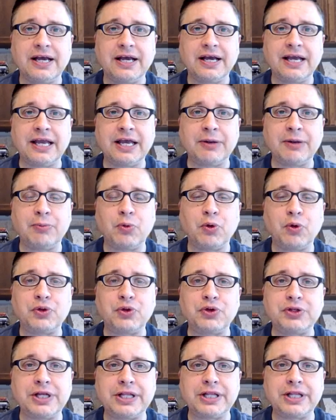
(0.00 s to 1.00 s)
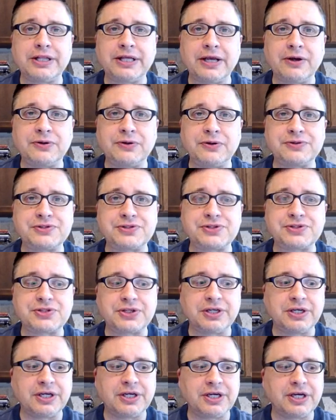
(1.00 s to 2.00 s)
And more than anything else,
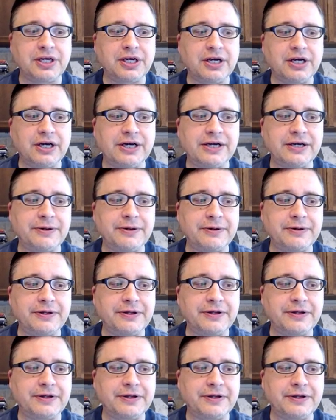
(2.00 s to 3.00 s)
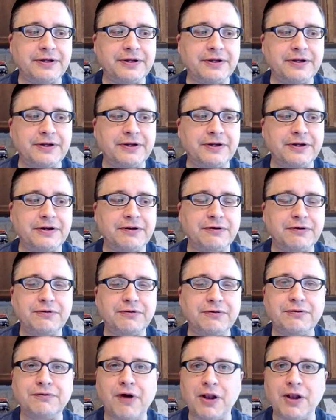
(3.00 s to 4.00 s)

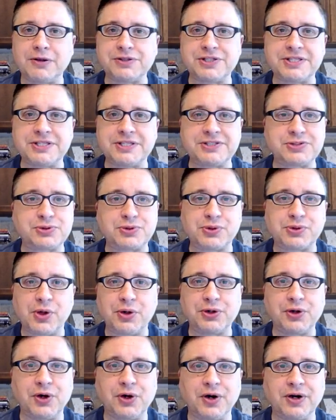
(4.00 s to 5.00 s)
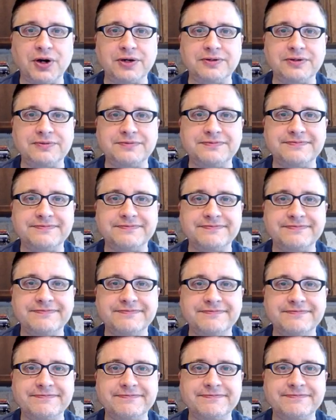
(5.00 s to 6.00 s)
follow Jesus with all your heart.
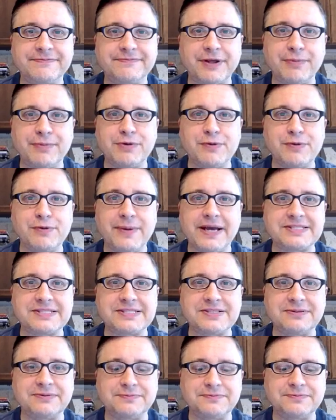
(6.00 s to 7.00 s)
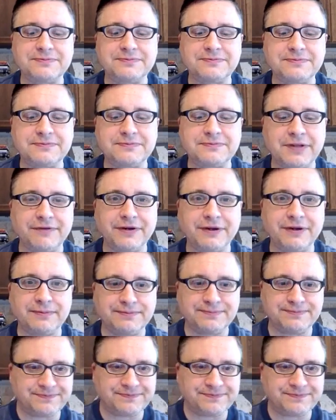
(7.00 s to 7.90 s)
Give him your best. Love you.